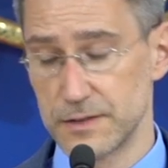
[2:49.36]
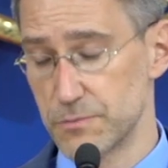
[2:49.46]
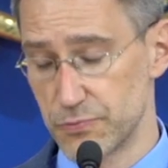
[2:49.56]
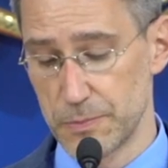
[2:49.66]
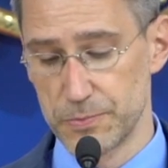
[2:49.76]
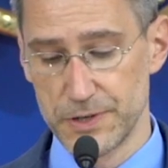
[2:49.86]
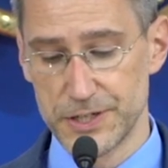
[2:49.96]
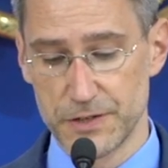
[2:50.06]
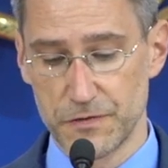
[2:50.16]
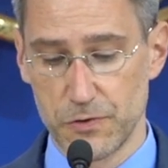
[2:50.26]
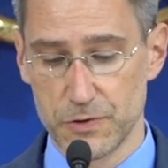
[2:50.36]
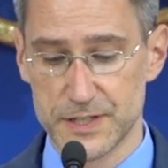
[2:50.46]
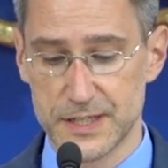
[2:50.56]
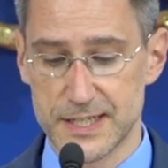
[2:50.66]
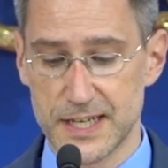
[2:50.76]
preparation for
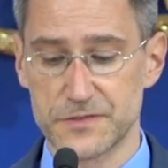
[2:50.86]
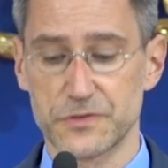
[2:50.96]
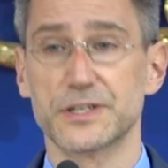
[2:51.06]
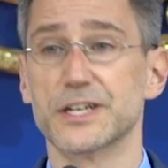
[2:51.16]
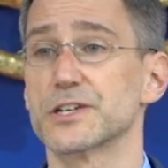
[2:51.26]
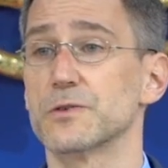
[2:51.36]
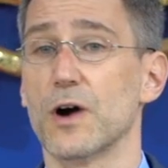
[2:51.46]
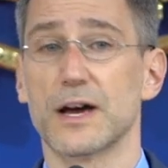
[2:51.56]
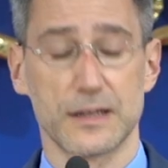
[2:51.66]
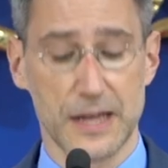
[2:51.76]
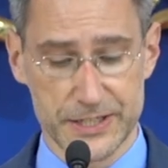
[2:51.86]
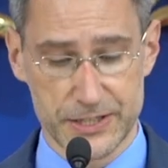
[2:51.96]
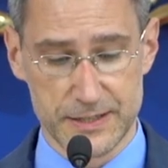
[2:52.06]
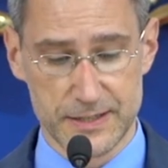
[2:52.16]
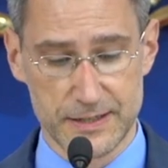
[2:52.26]
successful nationwide
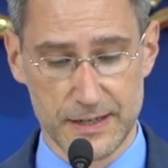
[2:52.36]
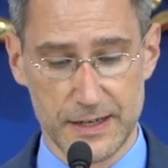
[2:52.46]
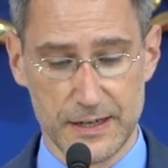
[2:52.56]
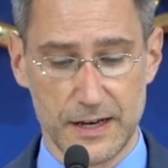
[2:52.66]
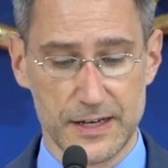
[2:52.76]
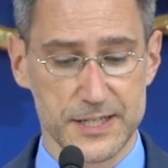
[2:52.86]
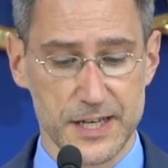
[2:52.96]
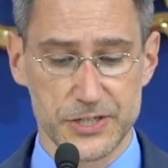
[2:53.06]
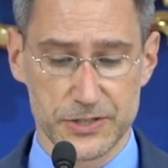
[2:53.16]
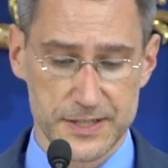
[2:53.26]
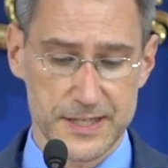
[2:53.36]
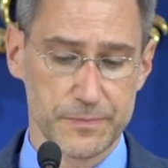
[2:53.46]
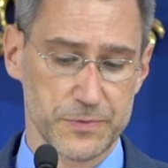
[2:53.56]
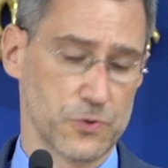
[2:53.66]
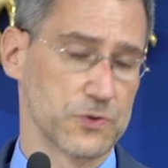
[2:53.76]
elections, an essential
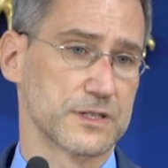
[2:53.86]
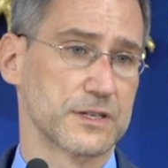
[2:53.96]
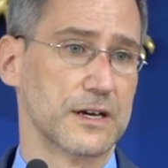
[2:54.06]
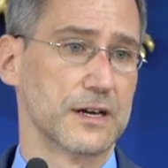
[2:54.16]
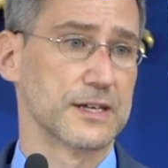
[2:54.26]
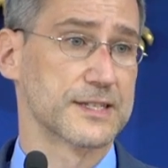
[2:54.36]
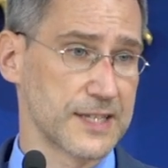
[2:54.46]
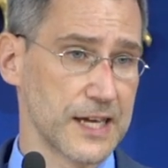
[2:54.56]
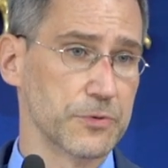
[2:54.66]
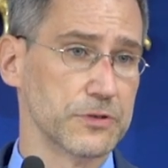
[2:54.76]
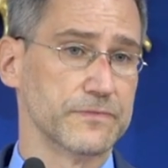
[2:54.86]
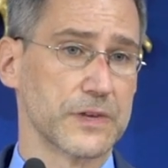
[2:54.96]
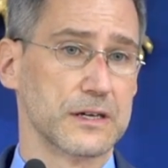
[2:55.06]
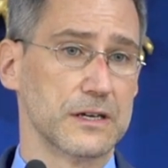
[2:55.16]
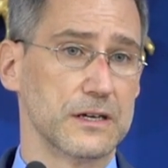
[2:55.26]
step towards a stable,
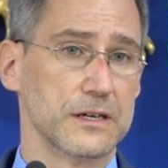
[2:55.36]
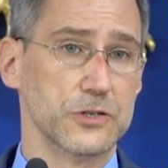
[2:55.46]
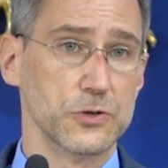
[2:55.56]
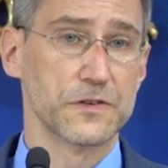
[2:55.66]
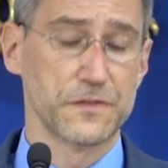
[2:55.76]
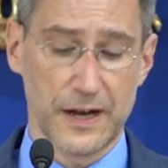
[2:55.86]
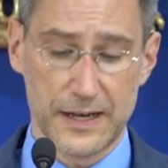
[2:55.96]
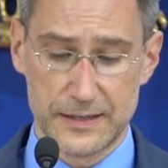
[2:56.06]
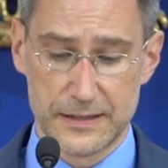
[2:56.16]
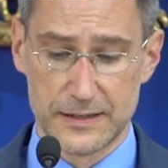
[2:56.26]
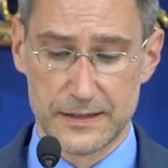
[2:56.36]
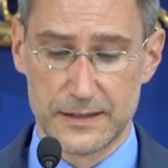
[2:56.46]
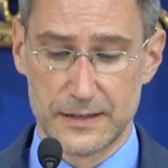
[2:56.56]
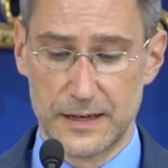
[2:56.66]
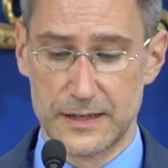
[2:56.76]
unified,
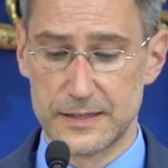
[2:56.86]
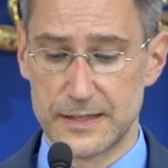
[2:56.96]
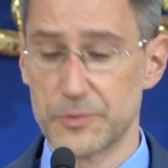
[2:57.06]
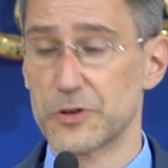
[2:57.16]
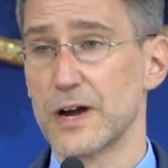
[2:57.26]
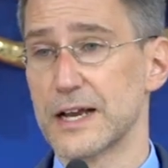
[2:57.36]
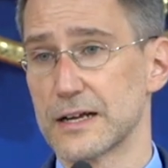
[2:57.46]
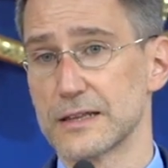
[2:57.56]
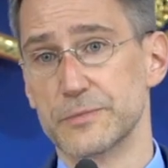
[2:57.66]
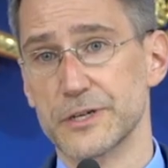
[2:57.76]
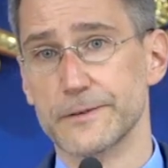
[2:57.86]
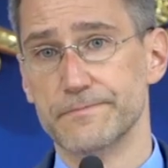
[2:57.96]
and democratic Libya.